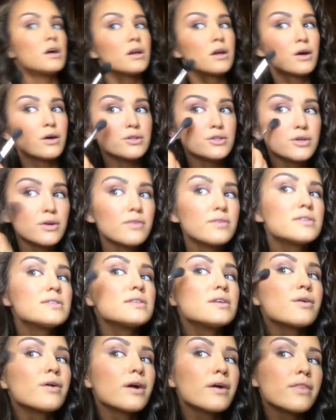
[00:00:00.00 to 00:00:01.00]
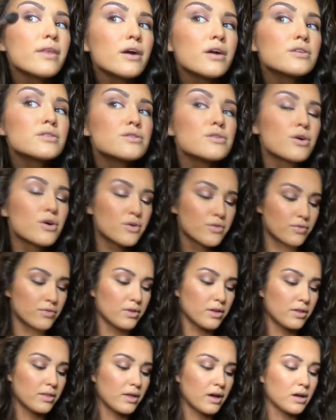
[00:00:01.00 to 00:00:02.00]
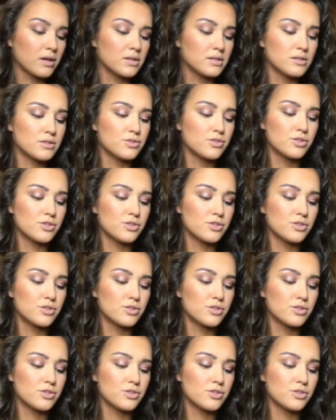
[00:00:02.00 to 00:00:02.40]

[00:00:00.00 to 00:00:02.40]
Now I do have a zit right there, so hopefully that is